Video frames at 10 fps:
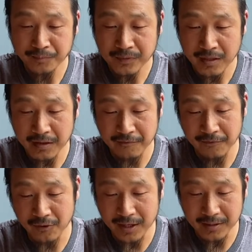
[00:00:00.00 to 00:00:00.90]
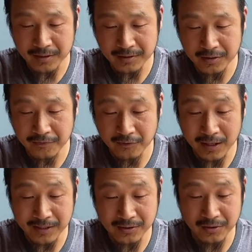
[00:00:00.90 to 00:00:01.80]
then stir
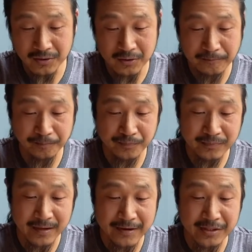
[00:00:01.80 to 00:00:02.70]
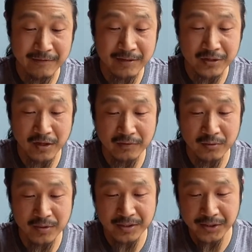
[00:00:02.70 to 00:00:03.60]
fried. So it's even softer
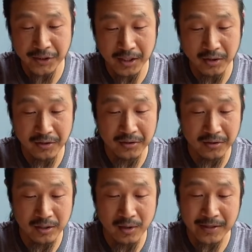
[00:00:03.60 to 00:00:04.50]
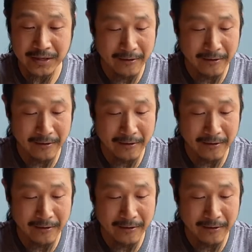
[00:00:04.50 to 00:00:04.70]
with the chili oil around it.